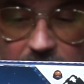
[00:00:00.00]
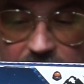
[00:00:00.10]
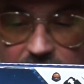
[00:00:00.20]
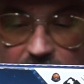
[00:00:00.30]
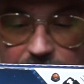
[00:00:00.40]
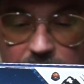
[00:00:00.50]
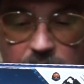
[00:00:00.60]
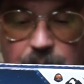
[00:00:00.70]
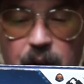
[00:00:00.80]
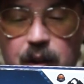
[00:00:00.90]
that's
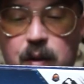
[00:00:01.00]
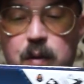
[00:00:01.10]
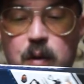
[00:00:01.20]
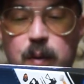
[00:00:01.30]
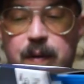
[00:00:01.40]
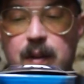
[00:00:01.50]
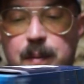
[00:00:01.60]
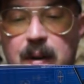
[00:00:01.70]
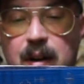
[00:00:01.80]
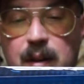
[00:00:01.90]
definitely very cool. We flip
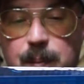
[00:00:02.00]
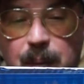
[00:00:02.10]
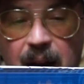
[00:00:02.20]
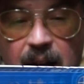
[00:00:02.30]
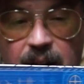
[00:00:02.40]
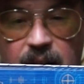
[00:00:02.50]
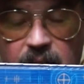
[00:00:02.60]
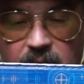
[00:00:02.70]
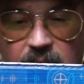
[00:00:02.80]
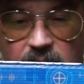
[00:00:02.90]
around in the back
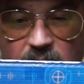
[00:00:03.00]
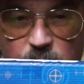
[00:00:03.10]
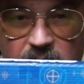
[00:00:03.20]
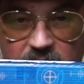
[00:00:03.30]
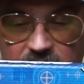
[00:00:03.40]
and we can